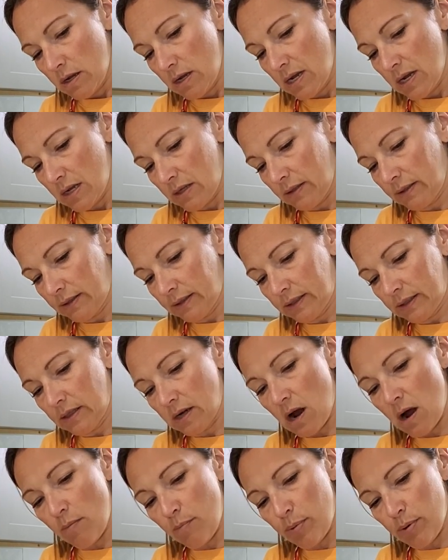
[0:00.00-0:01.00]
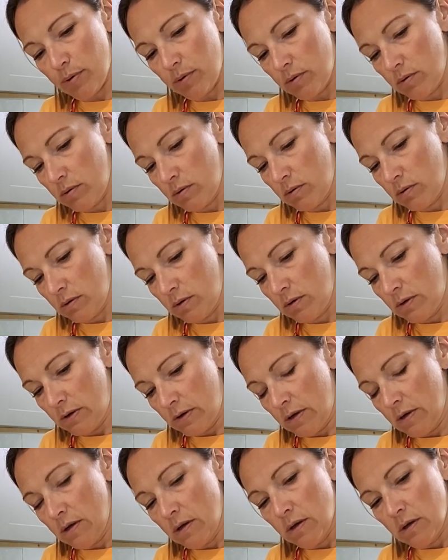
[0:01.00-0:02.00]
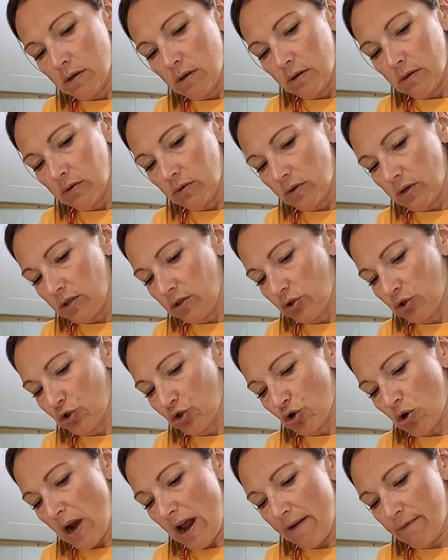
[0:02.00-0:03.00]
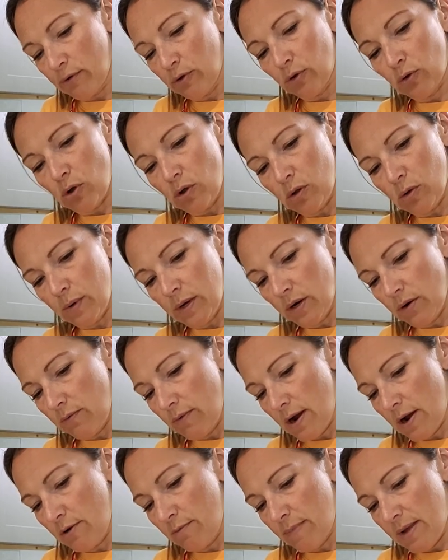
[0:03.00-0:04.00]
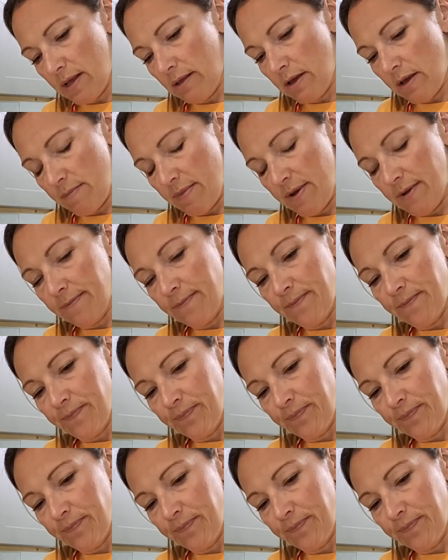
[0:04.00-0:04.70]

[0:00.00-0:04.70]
and stop. So I just travel all the way around my lemon.